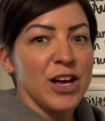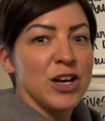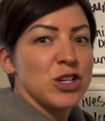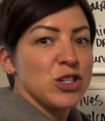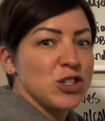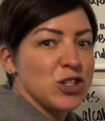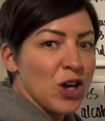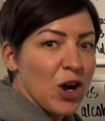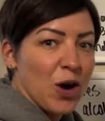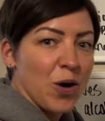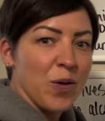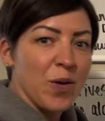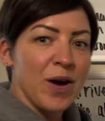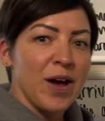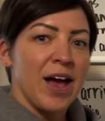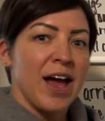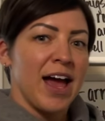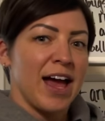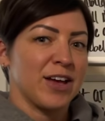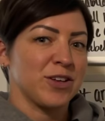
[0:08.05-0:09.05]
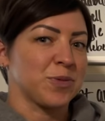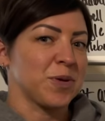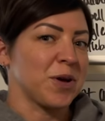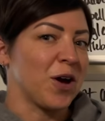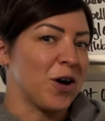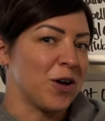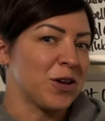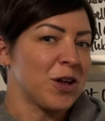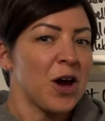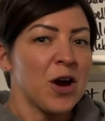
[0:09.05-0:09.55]
So, as we
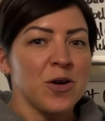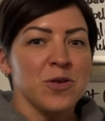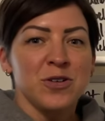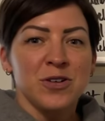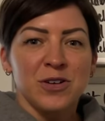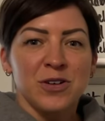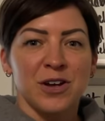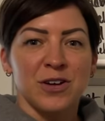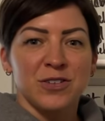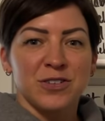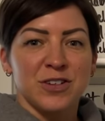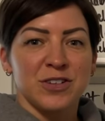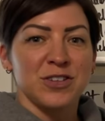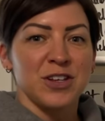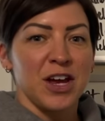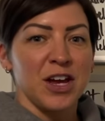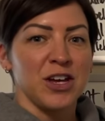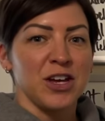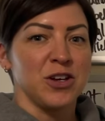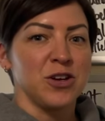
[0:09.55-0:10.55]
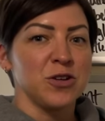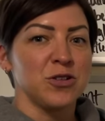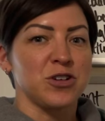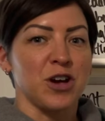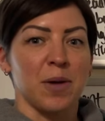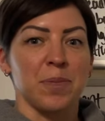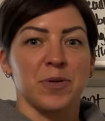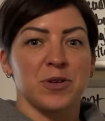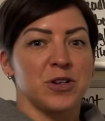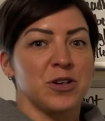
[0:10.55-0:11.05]
all know, New Year's is a huge
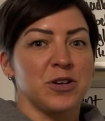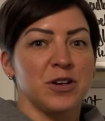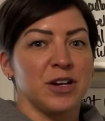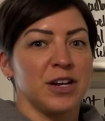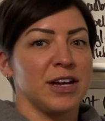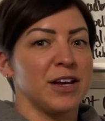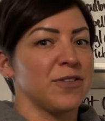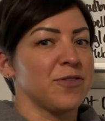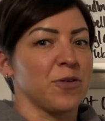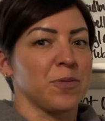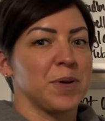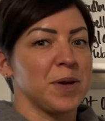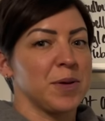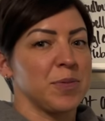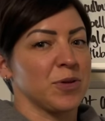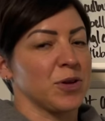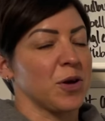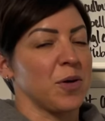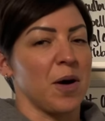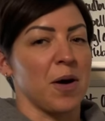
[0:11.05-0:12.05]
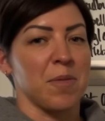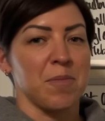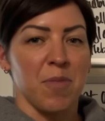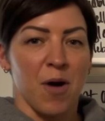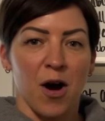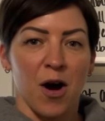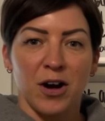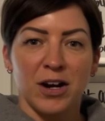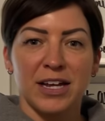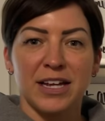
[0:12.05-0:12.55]
opportunity for people to go out and
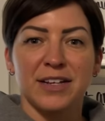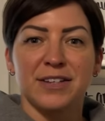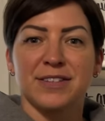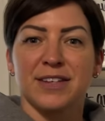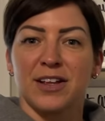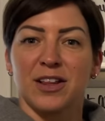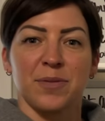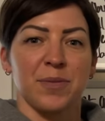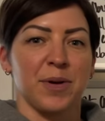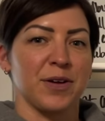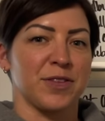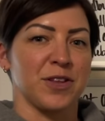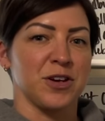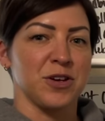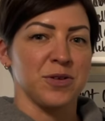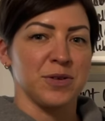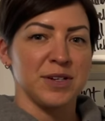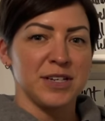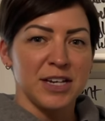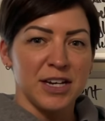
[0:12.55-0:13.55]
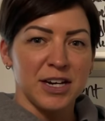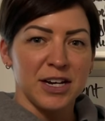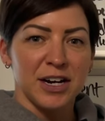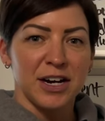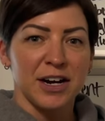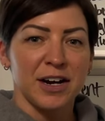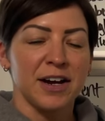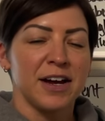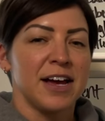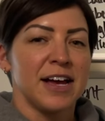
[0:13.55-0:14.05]
party, celebrate the new
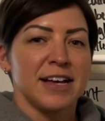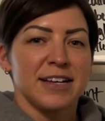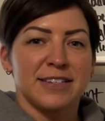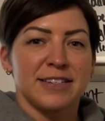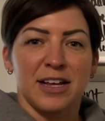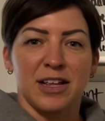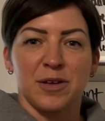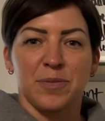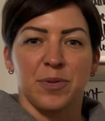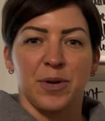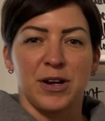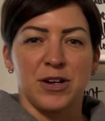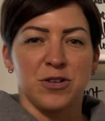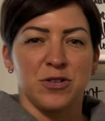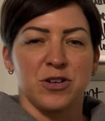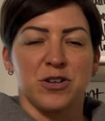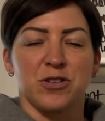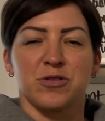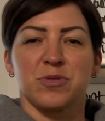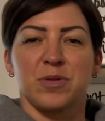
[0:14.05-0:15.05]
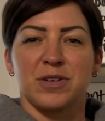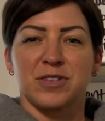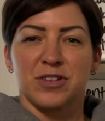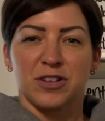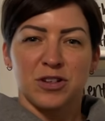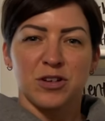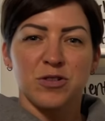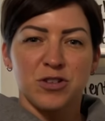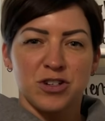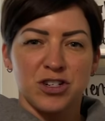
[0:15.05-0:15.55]
year, celebrate New Year's
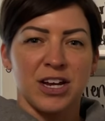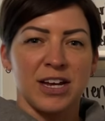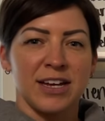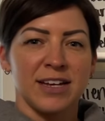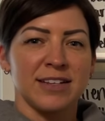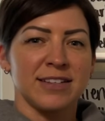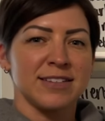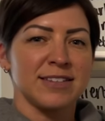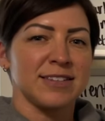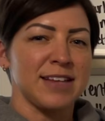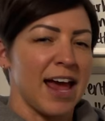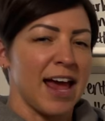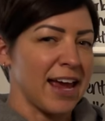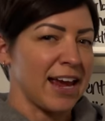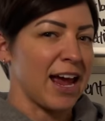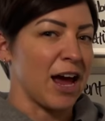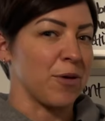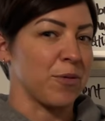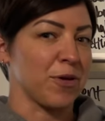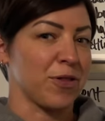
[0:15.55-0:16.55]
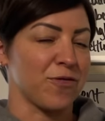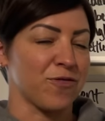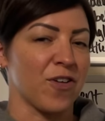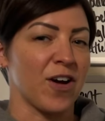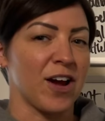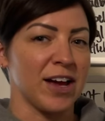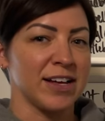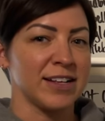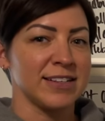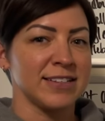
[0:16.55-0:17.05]
resolutions, hang out with
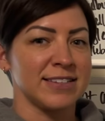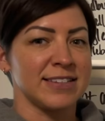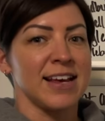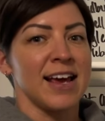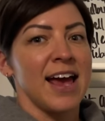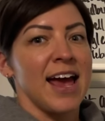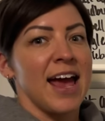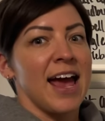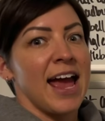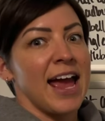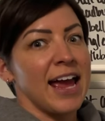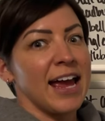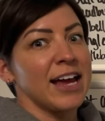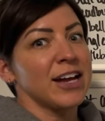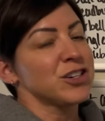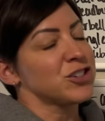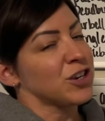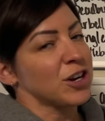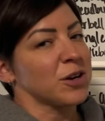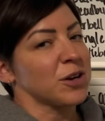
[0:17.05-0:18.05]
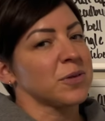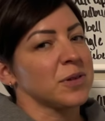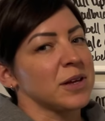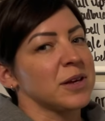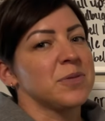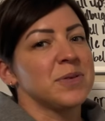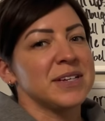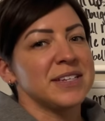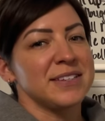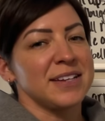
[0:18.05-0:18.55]
friends, and
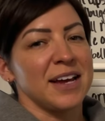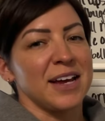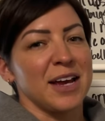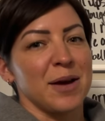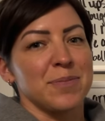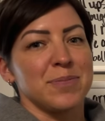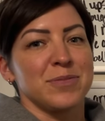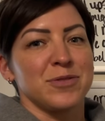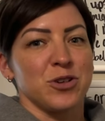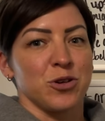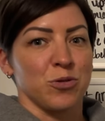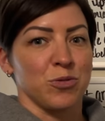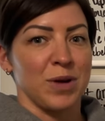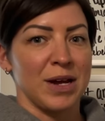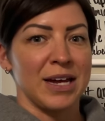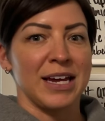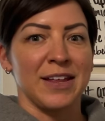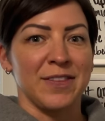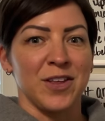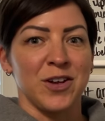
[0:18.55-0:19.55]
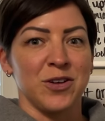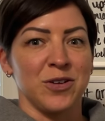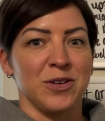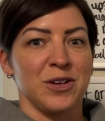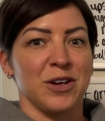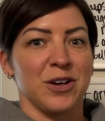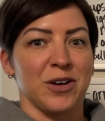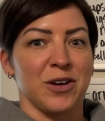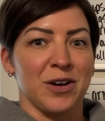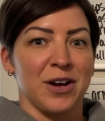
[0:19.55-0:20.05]
generally we stay up to ring in the new
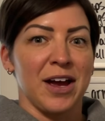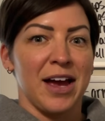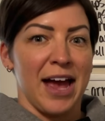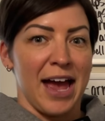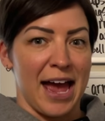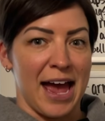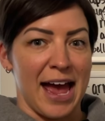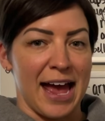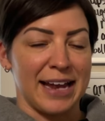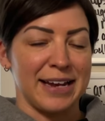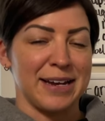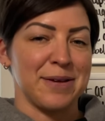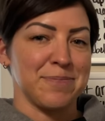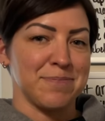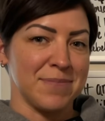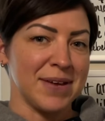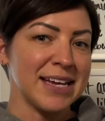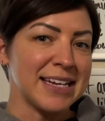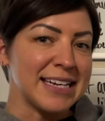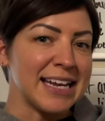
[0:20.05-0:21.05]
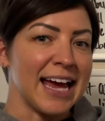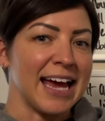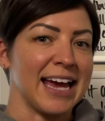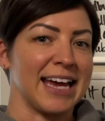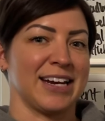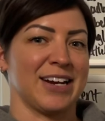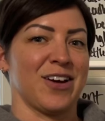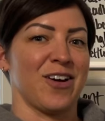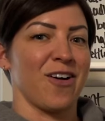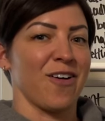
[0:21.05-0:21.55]
year at
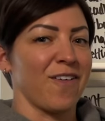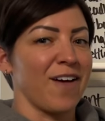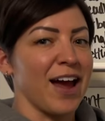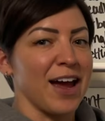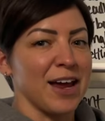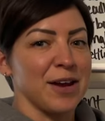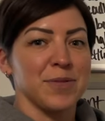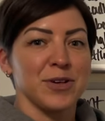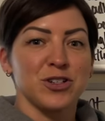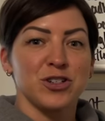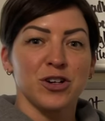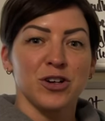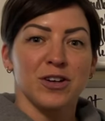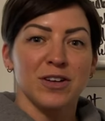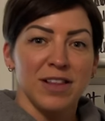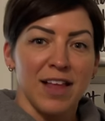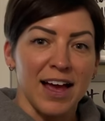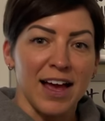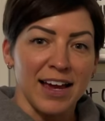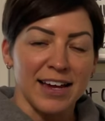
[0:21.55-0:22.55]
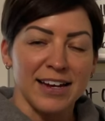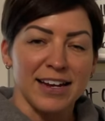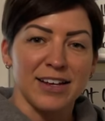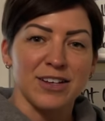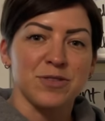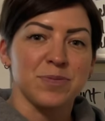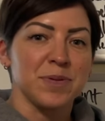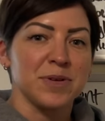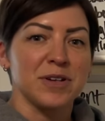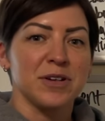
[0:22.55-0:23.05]
midnight. All right, but your client
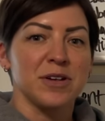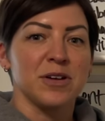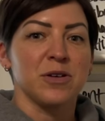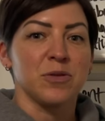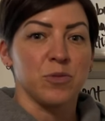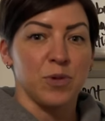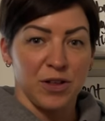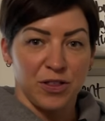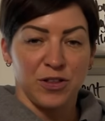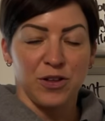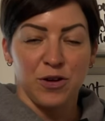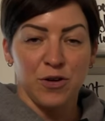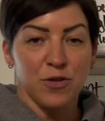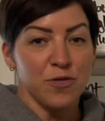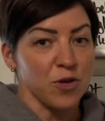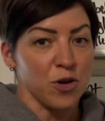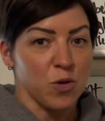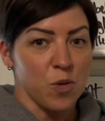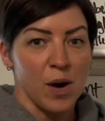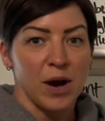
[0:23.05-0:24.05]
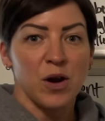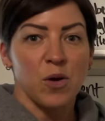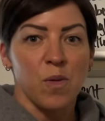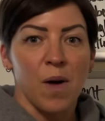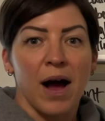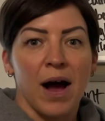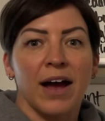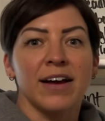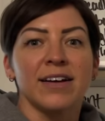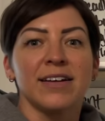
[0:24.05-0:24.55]
has been with you for quite a
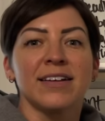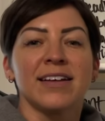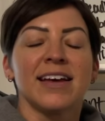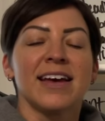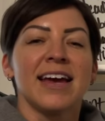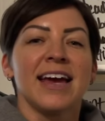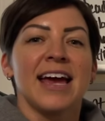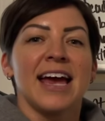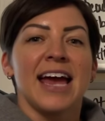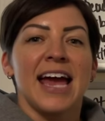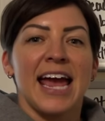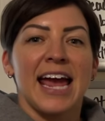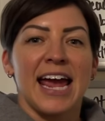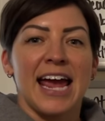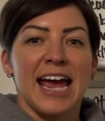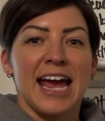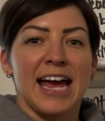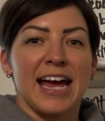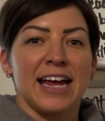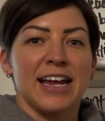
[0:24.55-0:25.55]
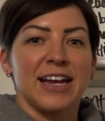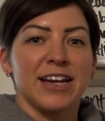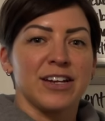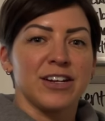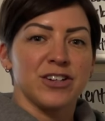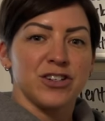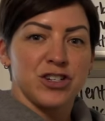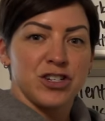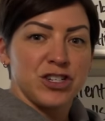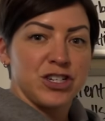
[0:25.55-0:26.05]
while,
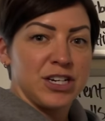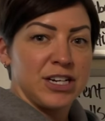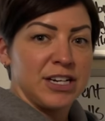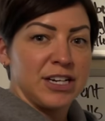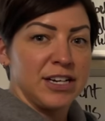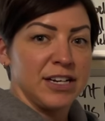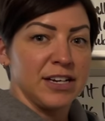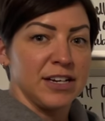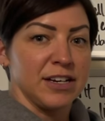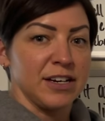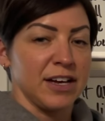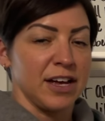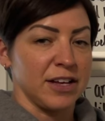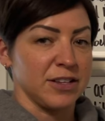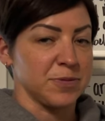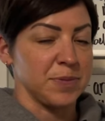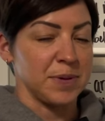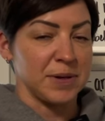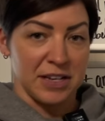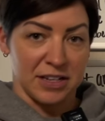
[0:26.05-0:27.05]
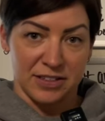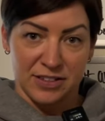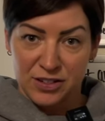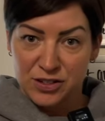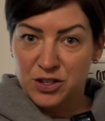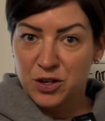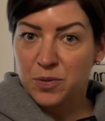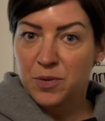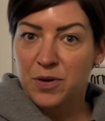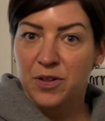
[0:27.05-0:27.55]
and she has been
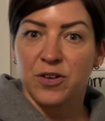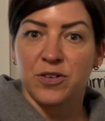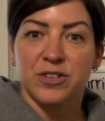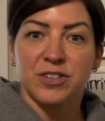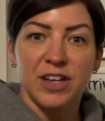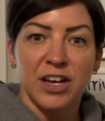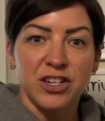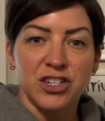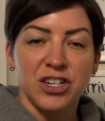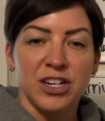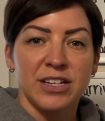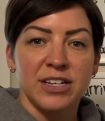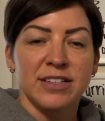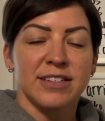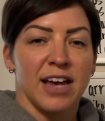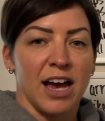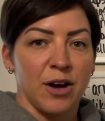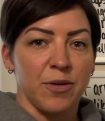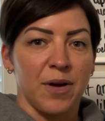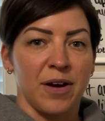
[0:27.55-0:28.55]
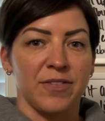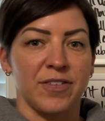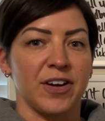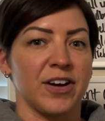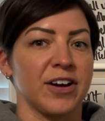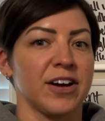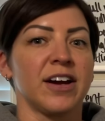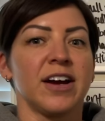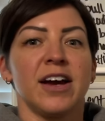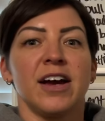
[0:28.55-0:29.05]
consistent with her sessions.
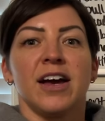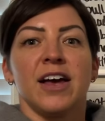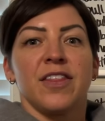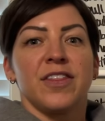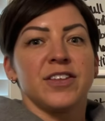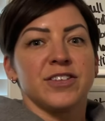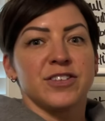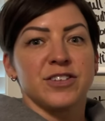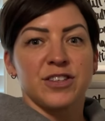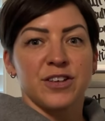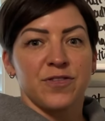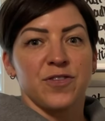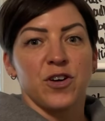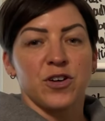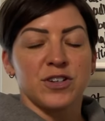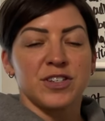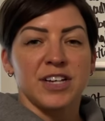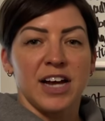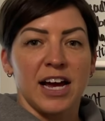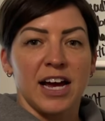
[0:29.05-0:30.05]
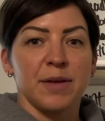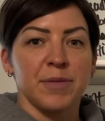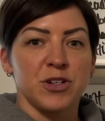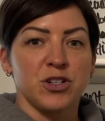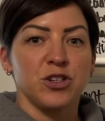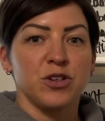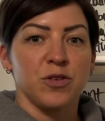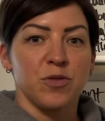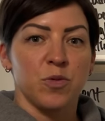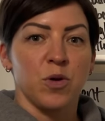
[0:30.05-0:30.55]
However, this is the first time
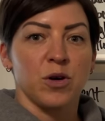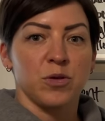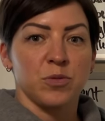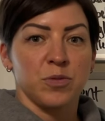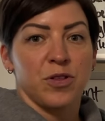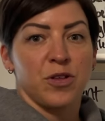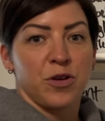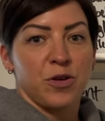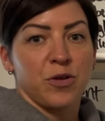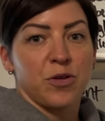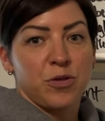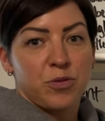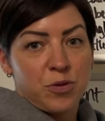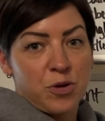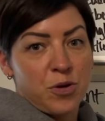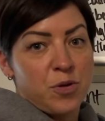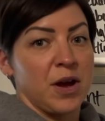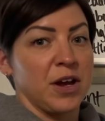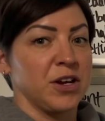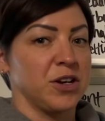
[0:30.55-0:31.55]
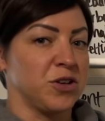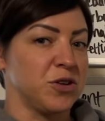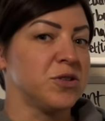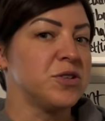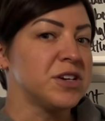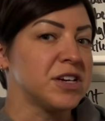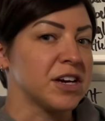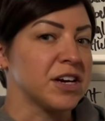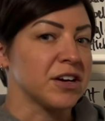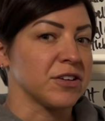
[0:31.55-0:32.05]
that you've worked with her through a New
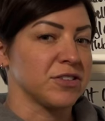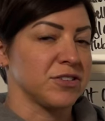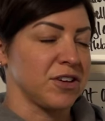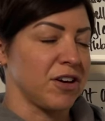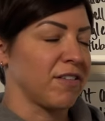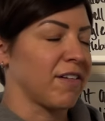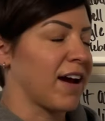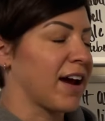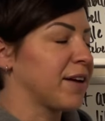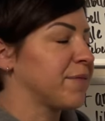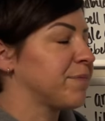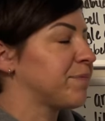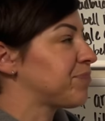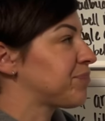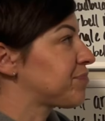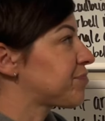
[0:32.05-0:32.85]
Year's, all right?